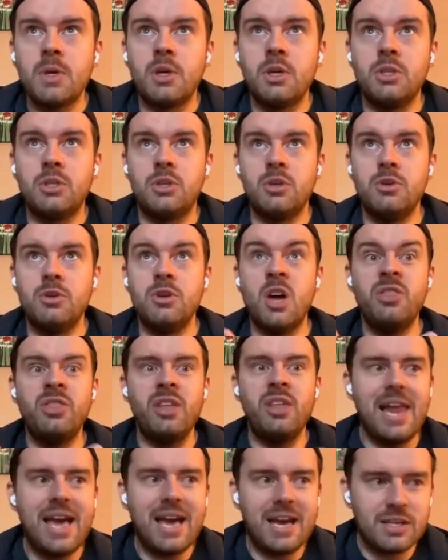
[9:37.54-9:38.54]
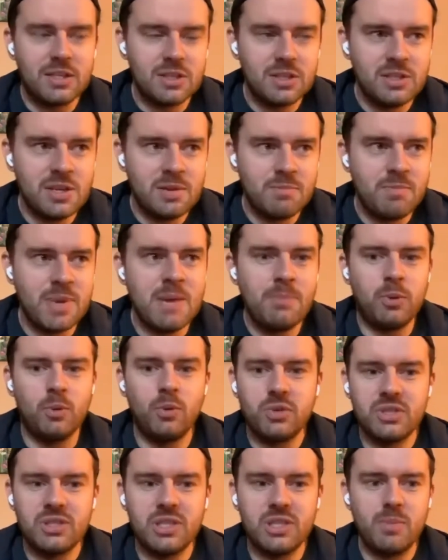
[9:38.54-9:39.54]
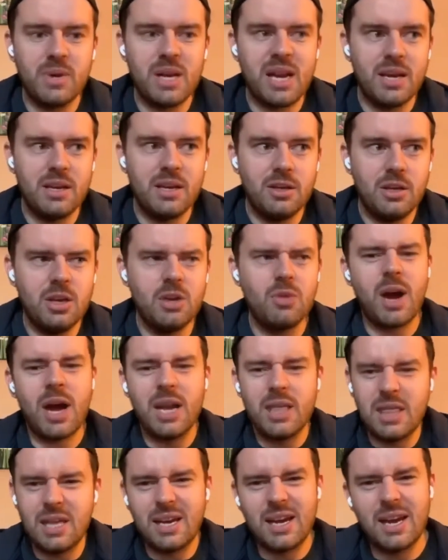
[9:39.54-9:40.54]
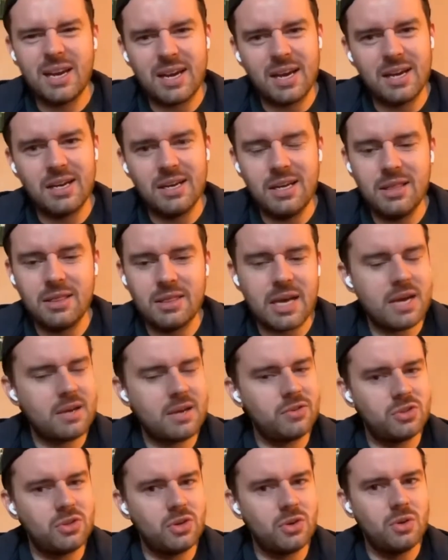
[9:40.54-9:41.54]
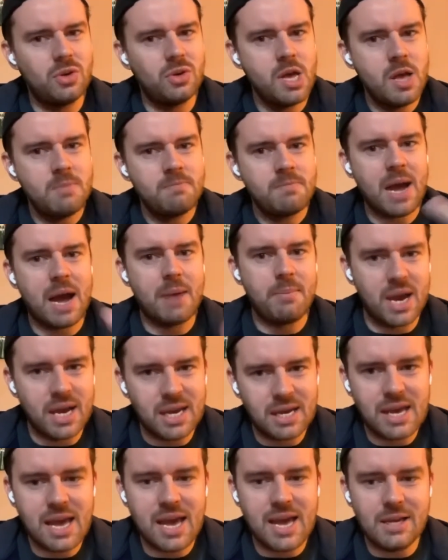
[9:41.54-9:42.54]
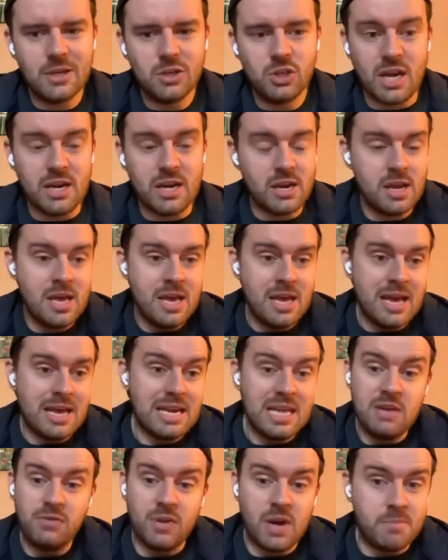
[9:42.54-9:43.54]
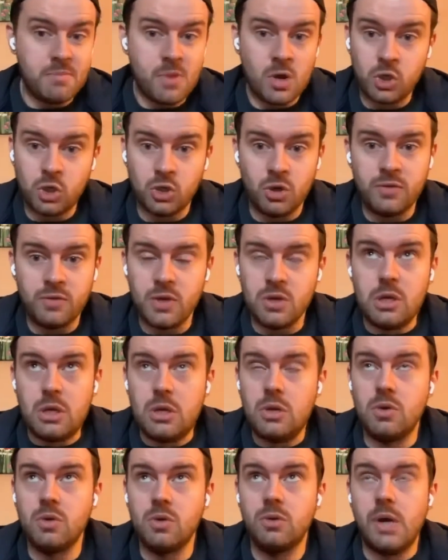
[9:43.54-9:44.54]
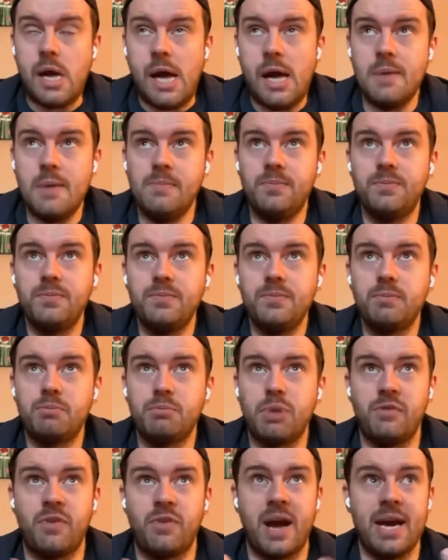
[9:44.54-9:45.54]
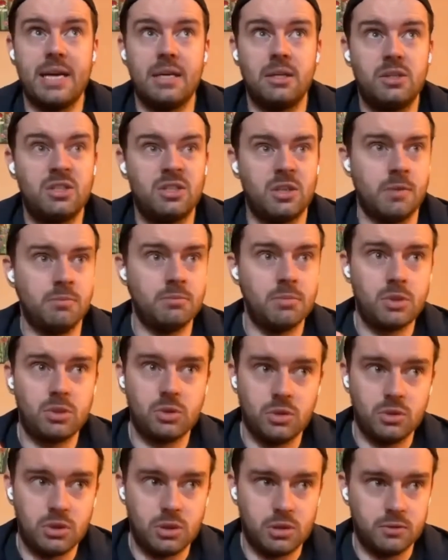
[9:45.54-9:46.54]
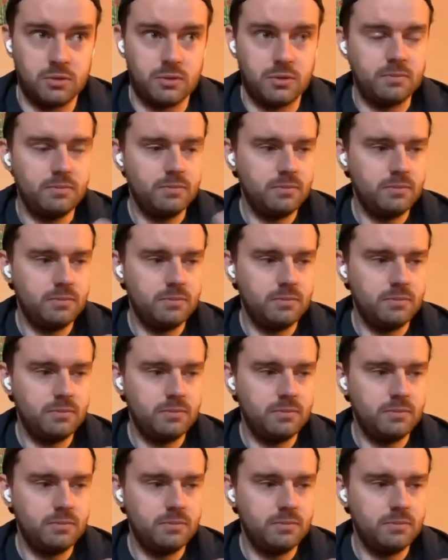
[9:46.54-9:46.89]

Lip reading: Because nonetheless, people will still be like, you know what, I think I kind of need that, so I might engage. And even, I'm not sure if you do provide some sort of